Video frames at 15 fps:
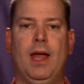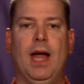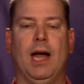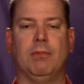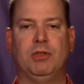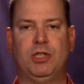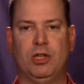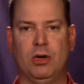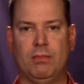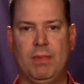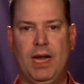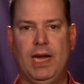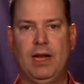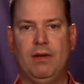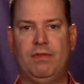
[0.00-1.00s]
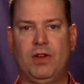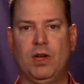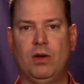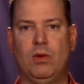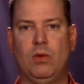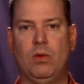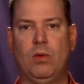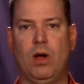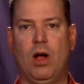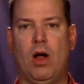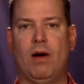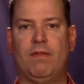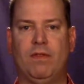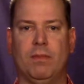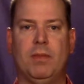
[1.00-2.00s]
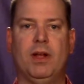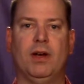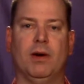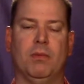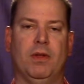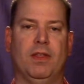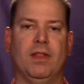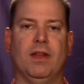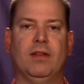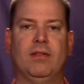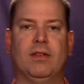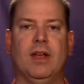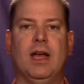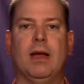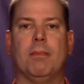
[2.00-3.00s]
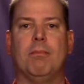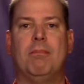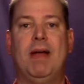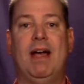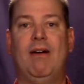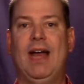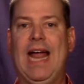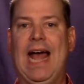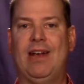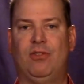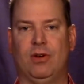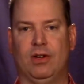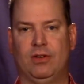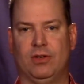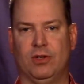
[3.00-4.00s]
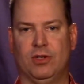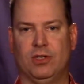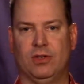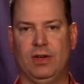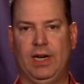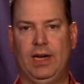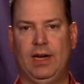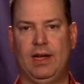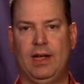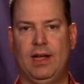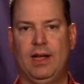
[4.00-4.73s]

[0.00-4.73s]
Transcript: I'm sure many of you are familiar with this, bariatric surgery,